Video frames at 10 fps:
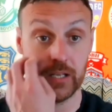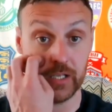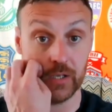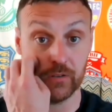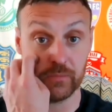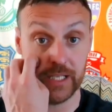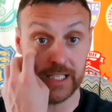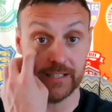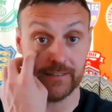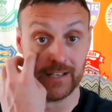You know what I
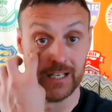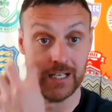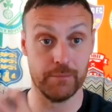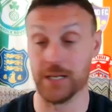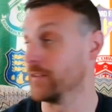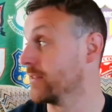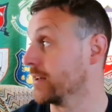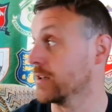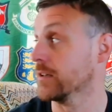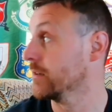mean? And players
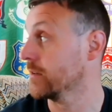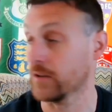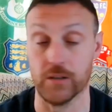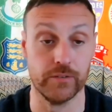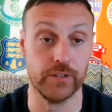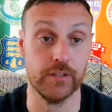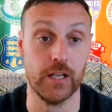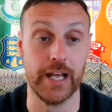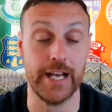like Conan